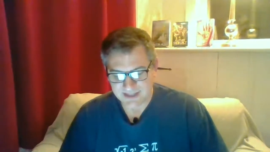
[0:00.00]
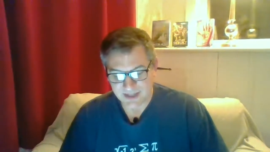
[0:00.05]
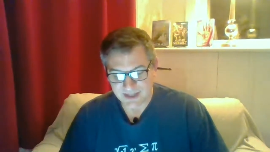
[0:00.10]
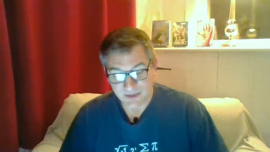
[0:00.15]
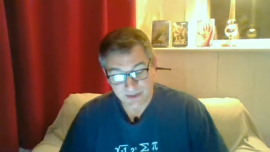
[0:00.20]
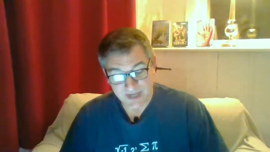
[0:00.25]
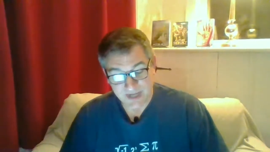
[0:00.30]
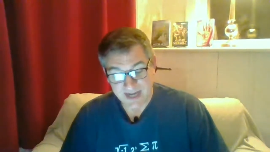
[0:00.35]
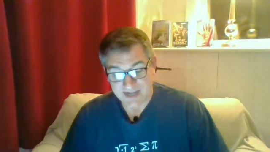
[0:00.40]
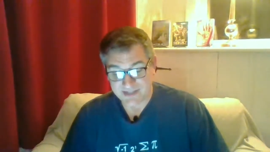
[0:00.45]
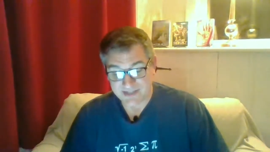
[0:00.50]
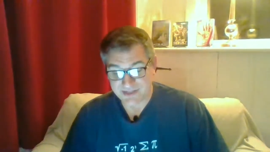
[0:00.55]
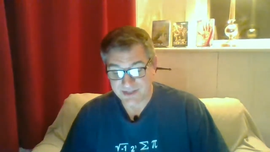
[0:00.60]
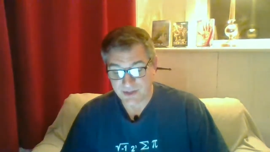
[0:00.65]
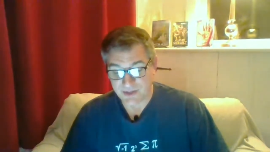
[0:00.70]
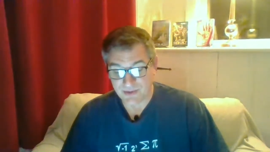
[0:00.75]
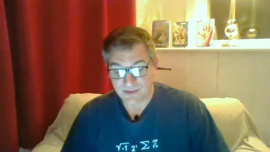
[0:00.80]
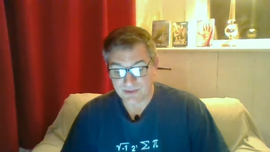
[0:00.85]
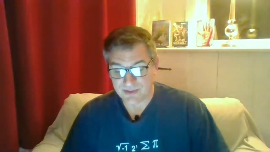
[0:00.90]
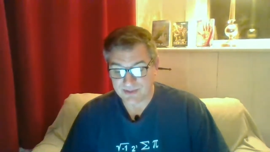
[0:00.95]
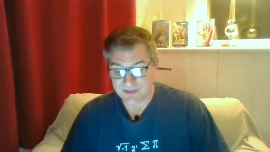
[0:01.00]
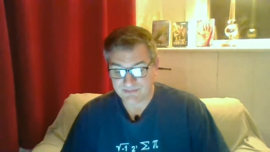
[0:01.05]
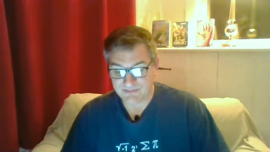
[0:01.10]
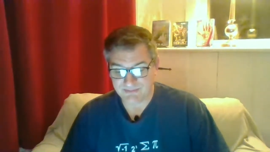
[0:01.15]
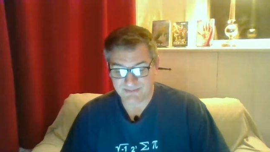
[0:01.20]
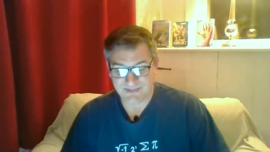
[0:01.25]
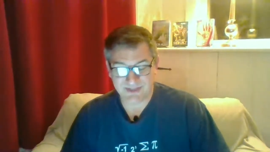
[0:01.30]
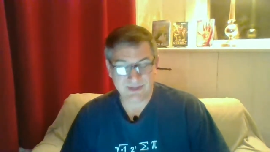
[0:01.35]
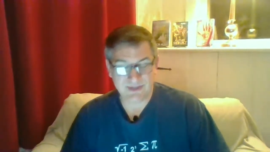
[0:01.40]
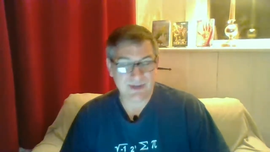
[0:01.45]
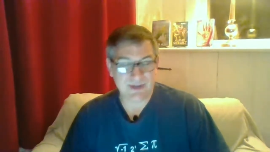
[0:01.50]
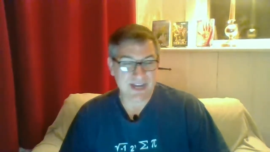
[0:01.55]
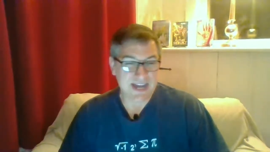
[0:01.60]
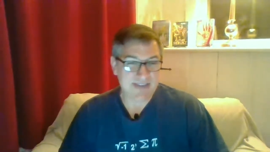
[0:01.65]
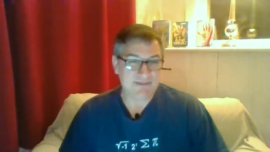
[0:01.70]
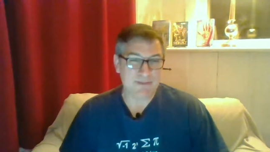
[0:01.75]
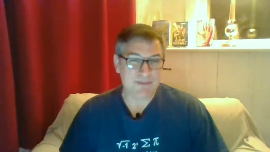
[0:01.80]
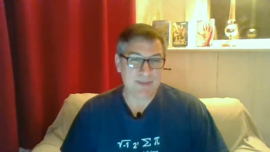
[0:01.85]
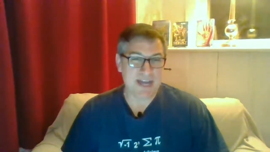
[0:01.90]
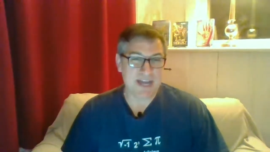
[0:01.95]
Okay, so do I
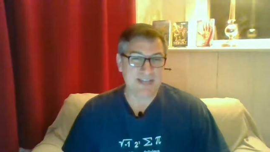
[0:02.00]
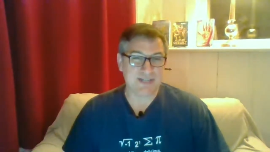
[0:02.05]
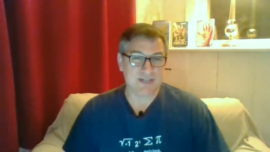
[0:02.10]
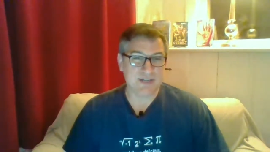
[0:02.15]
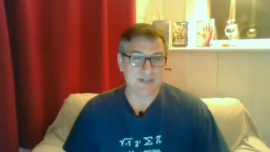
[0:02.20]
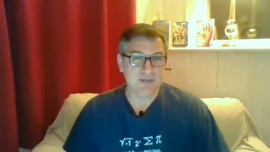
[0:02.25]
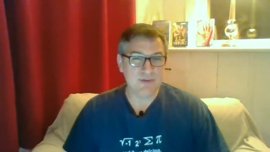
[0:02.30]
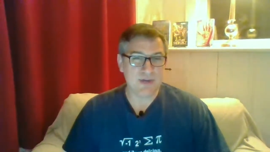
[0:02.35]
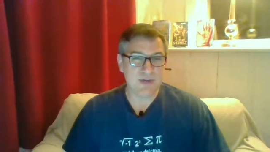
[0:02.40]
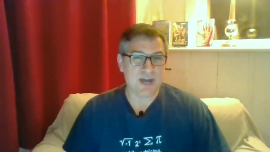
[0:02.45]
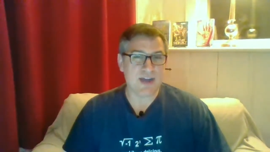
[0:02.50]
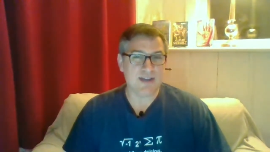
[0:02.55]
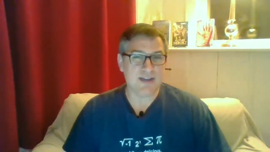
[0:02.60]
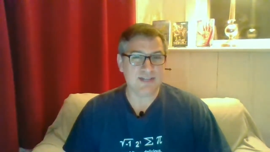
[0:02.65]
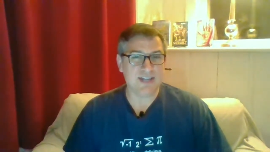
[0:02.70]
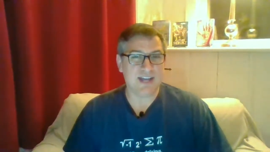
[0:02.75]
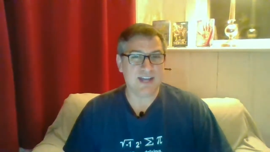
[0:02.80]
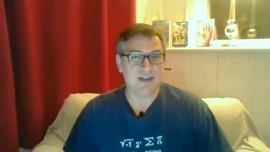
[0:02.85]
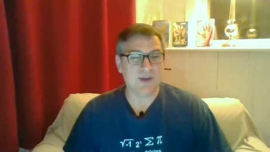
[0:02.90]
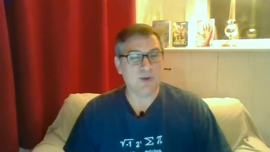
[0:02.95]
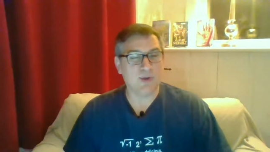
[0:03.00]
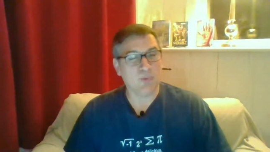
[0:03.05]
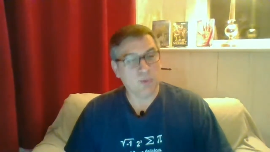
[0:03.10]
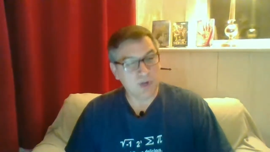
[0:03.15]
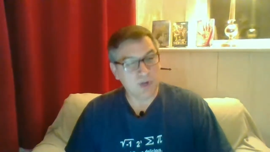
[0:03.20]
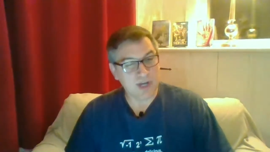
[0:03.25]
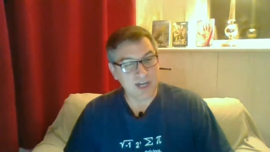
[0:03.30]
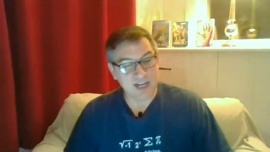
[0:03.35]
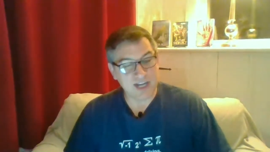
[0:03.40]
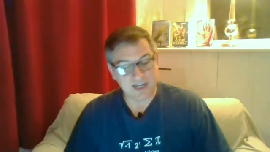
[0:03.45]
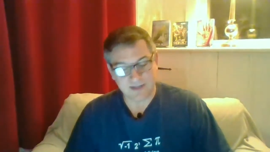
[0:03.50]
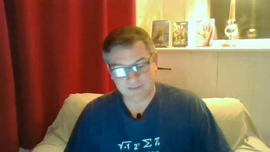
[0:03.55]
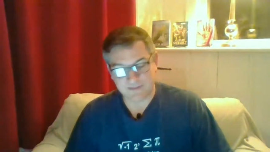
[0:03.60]
have a magic hoo-ha yet or what?